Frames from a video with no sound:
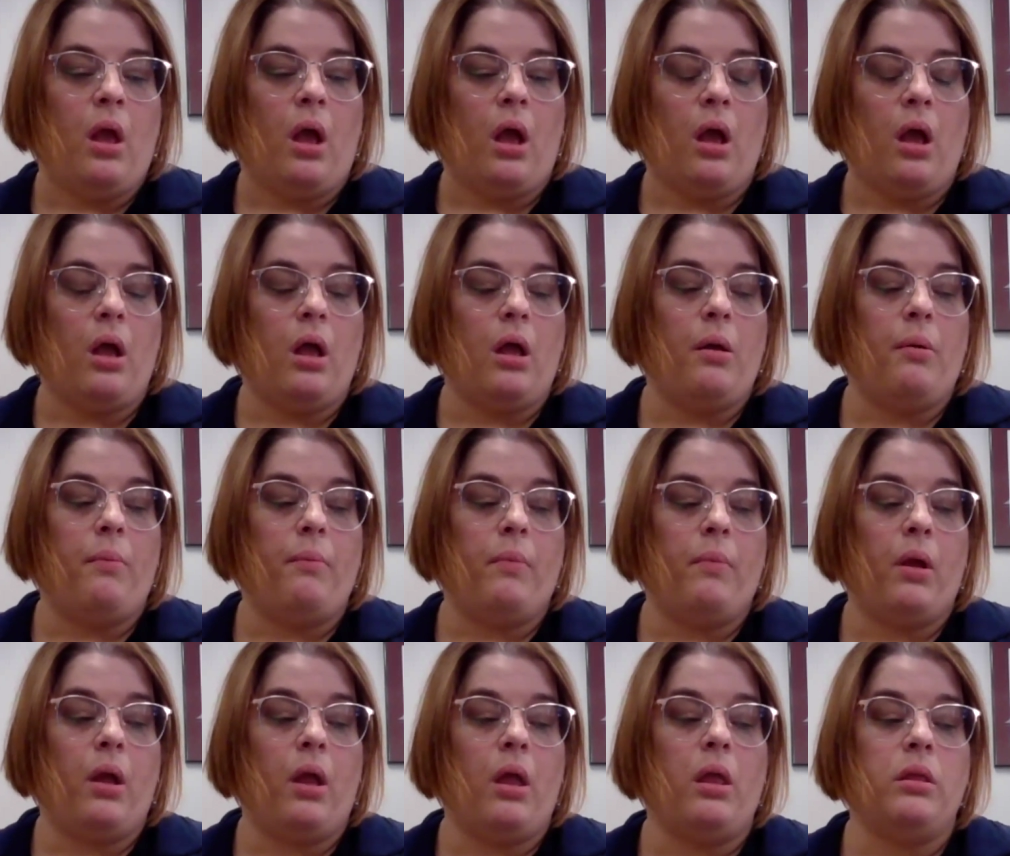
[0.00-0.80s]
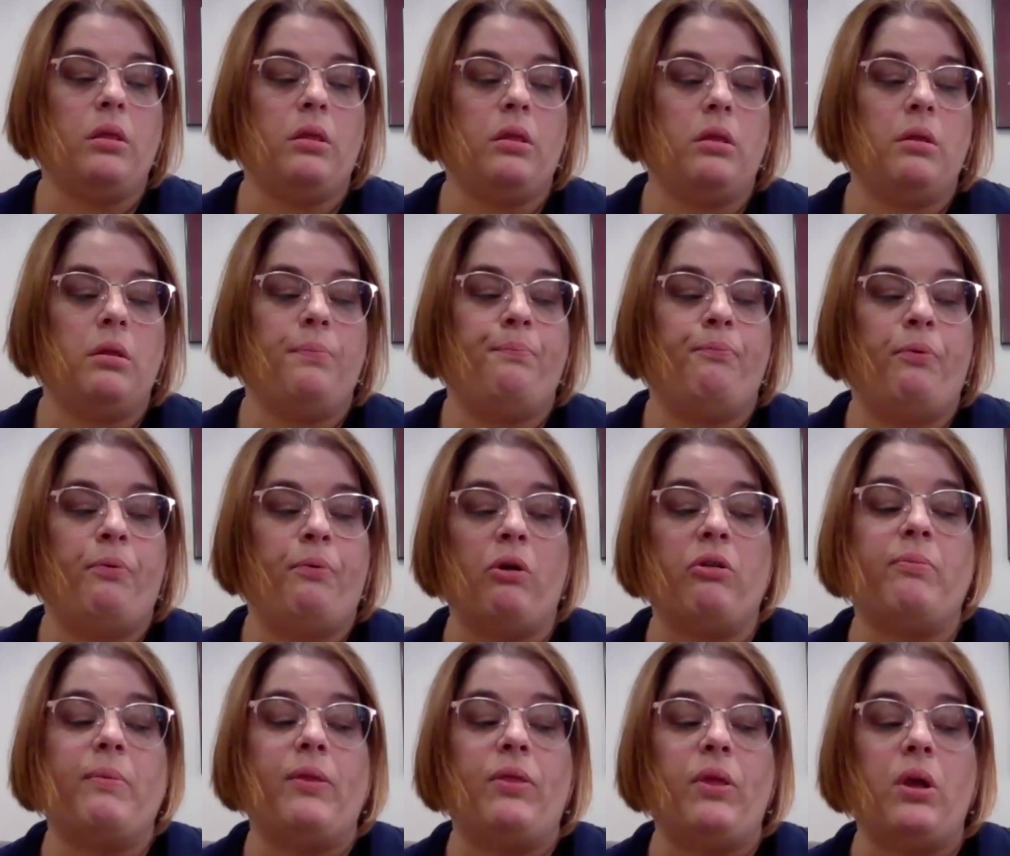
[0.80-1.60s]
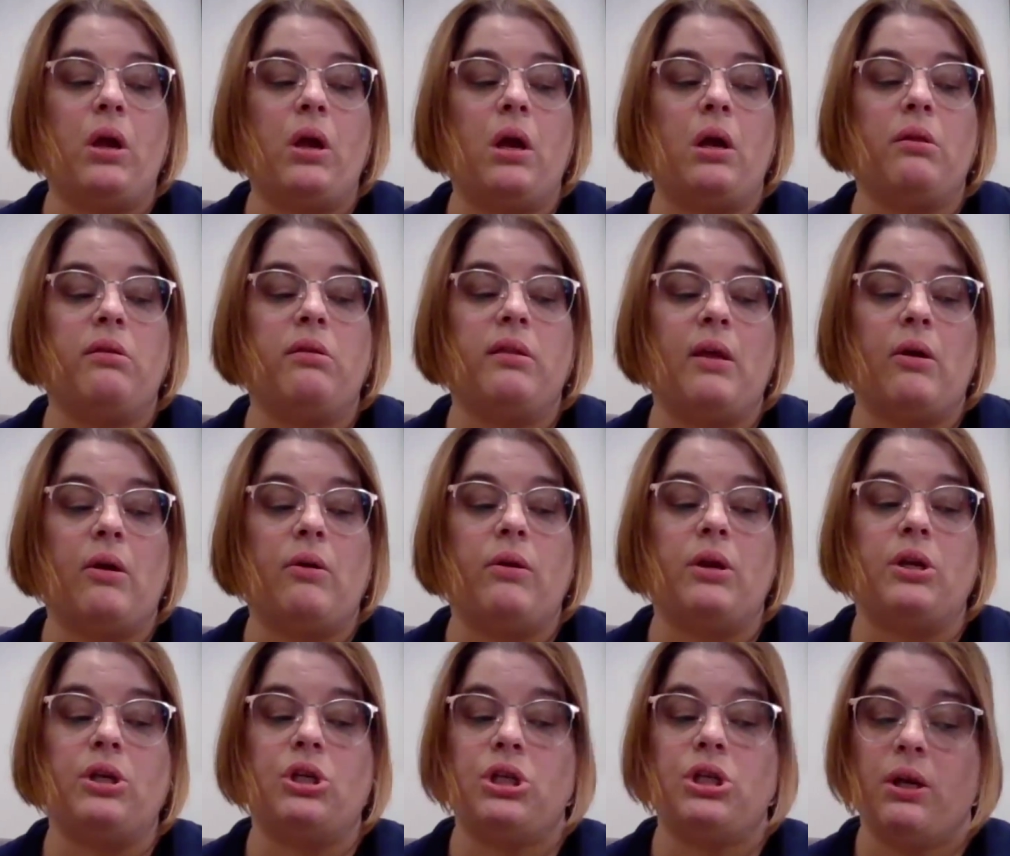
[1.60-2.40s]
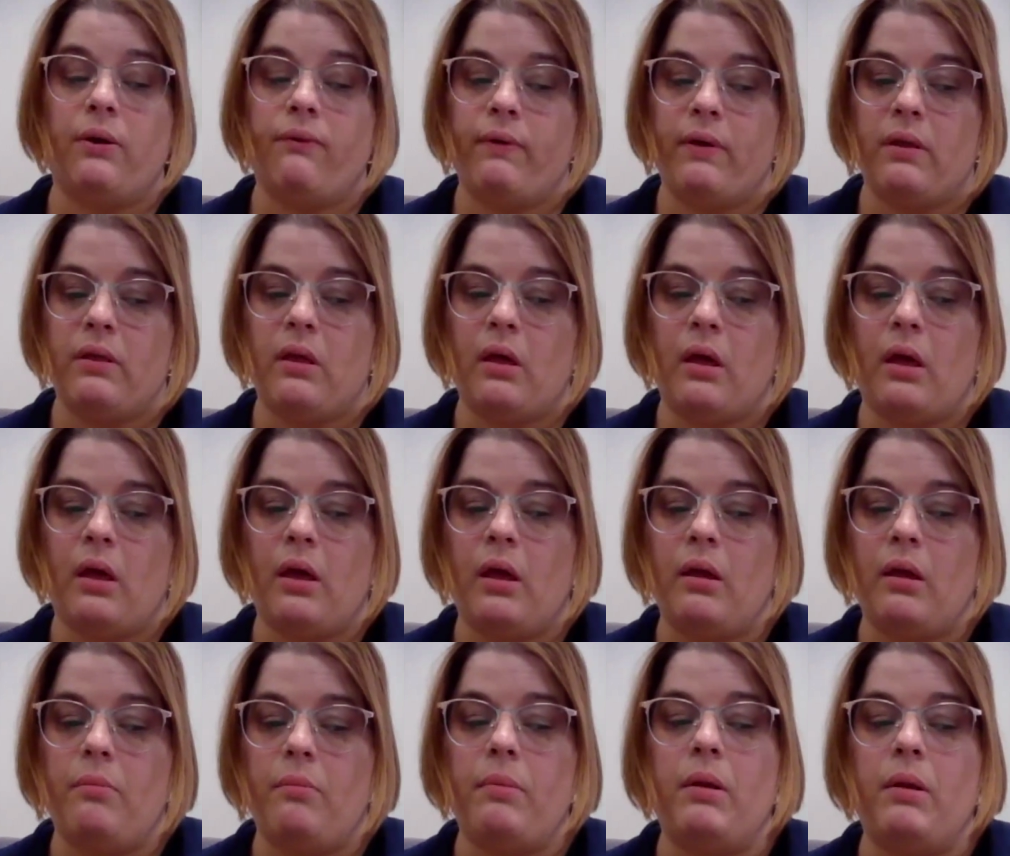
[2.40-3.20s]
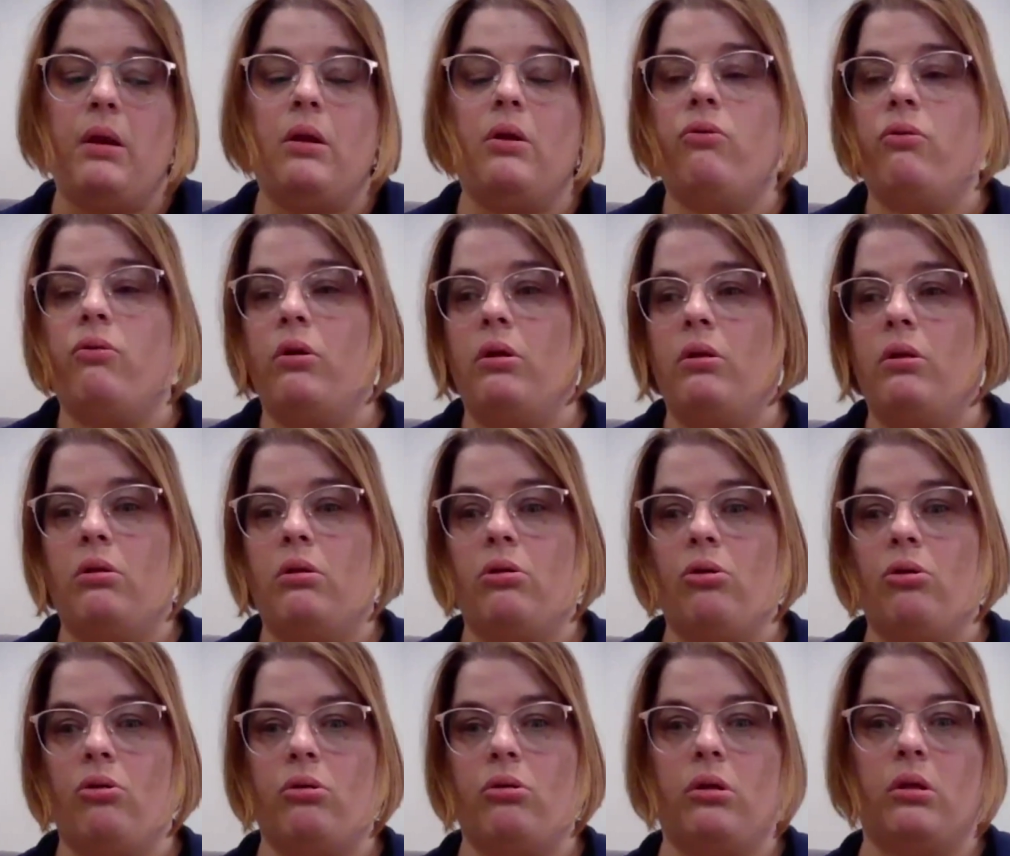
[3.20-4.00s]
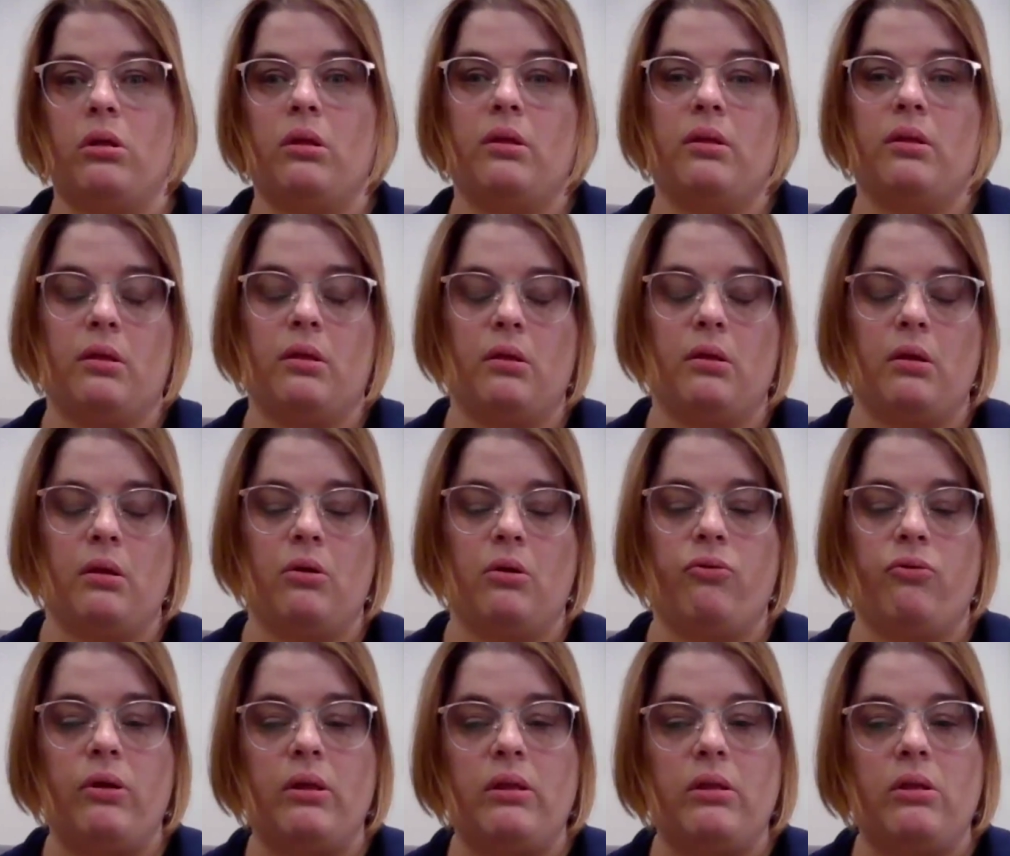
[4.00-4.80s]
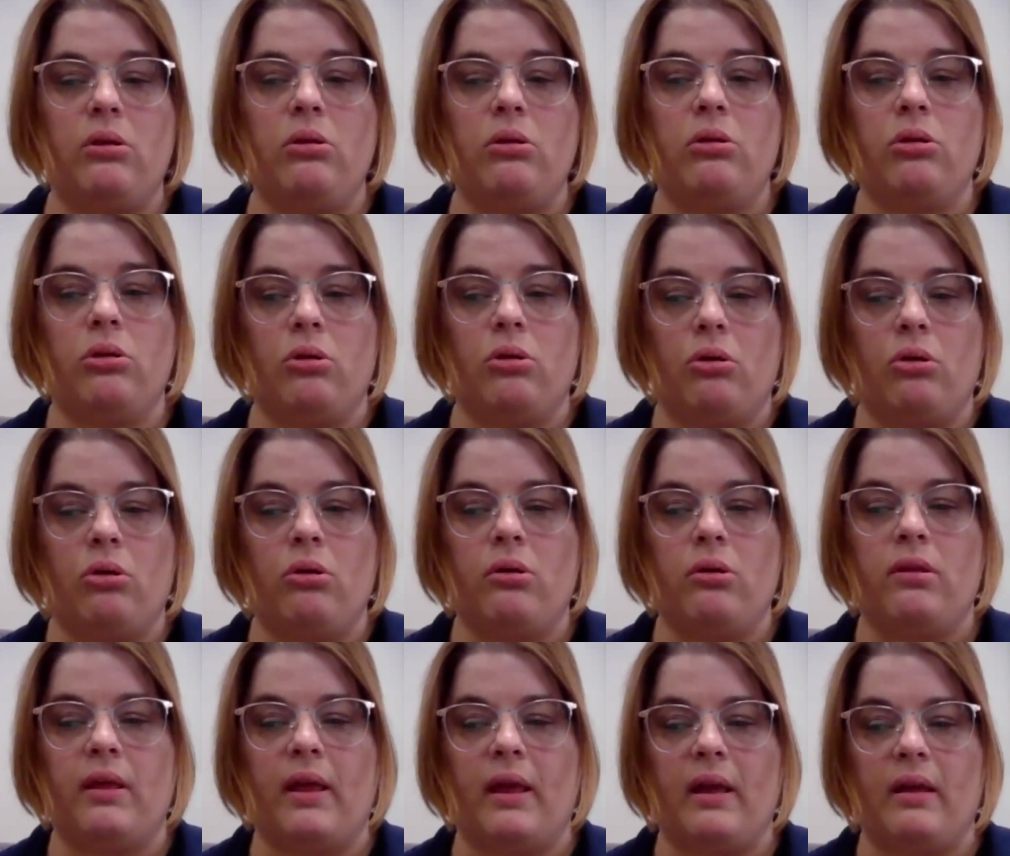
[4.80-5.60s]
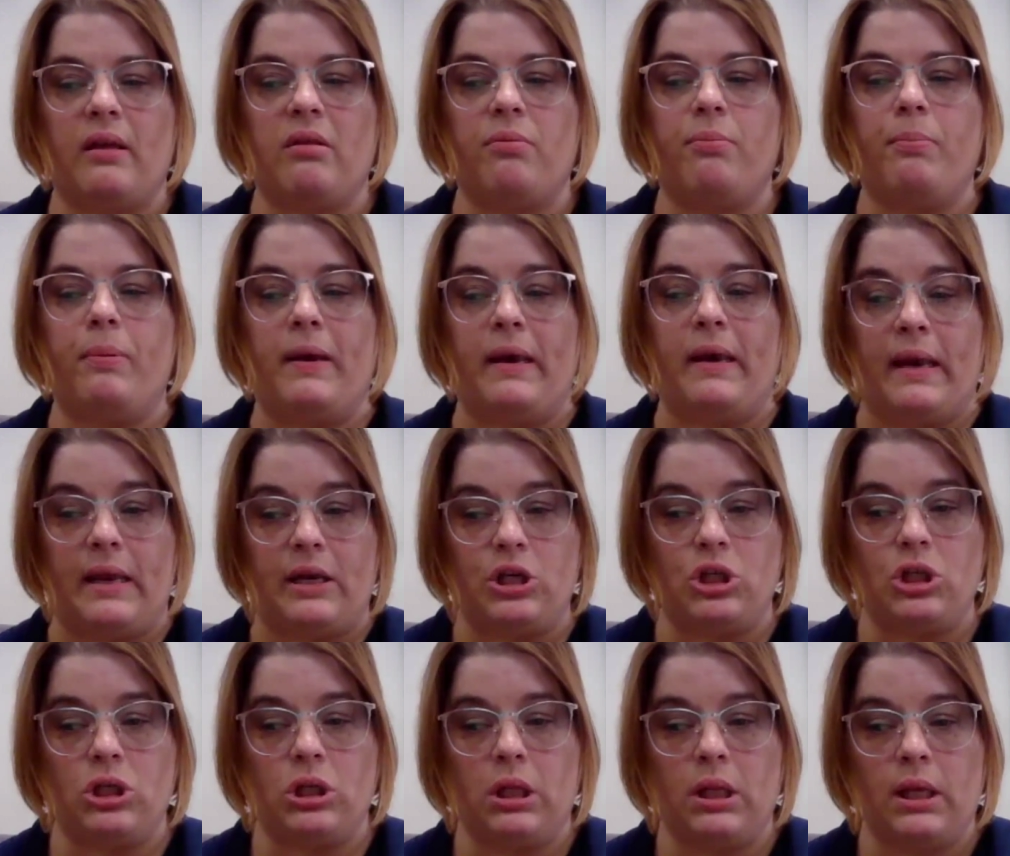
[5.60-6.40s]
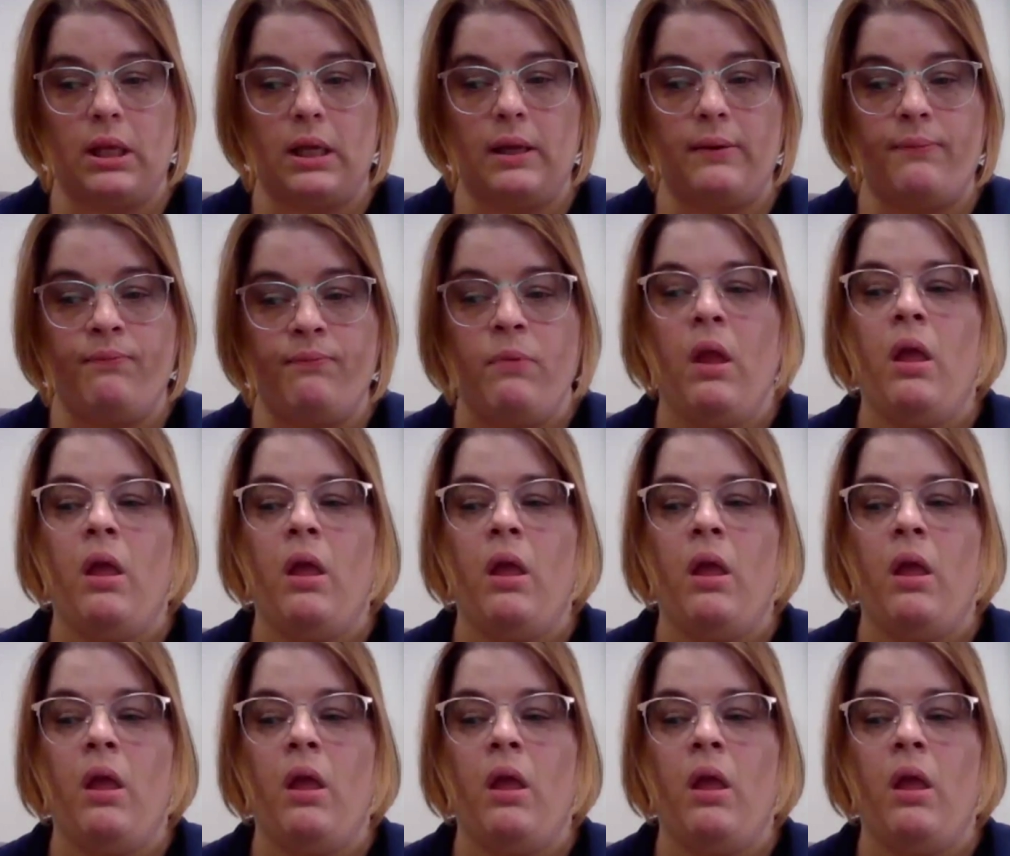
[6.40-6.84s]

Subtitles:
Browse method cuts down on shelving time and increases search exponentially.